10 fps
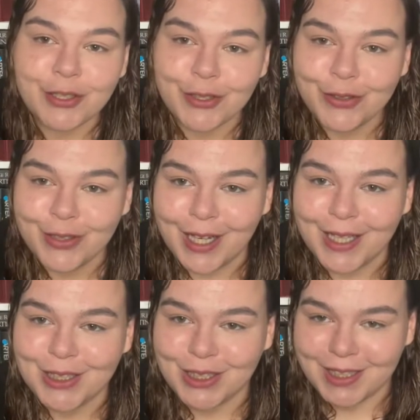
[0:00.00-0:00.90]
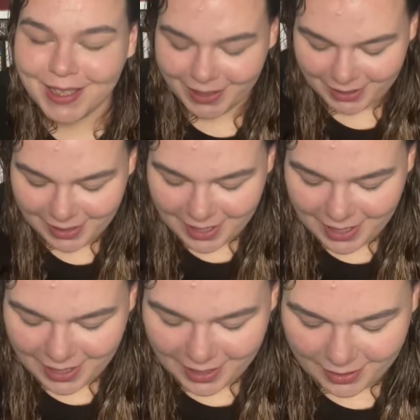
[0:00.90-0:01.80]
cool actually
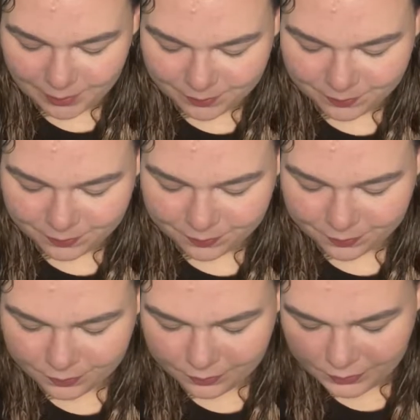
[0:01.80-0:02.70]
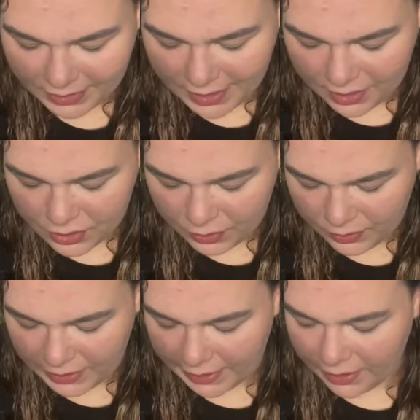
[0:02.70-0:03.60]
um yeah so you
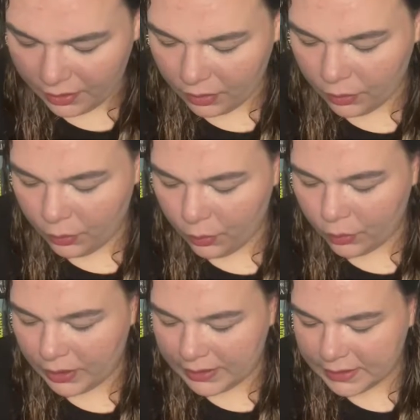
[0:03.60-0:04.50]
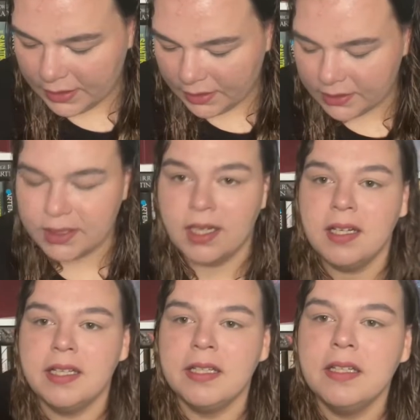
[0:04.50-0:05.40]
get oh that's a nice
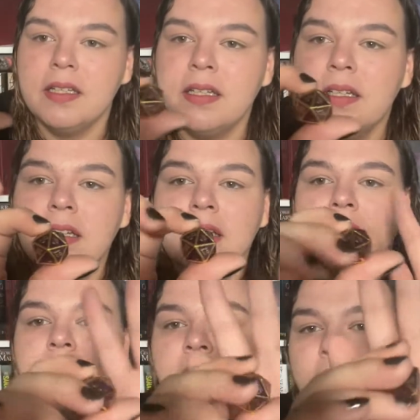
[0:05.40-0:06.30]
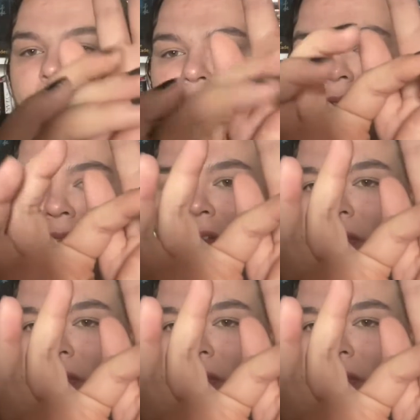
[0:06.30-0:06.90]
die I don't know.